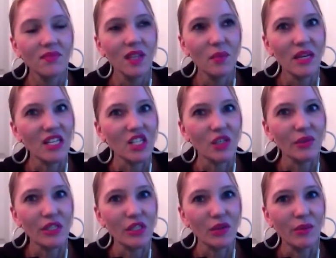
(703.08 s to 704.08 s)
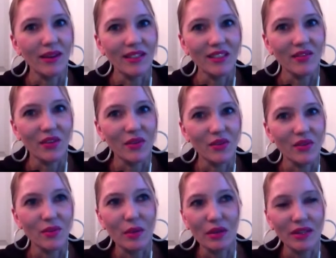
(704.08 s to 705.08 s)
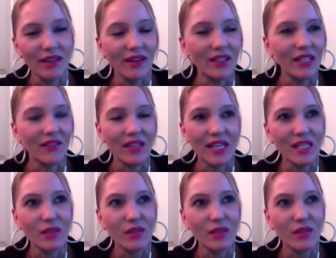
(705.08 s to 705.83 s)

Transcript: because she was too big to fit through the birth canal and everything.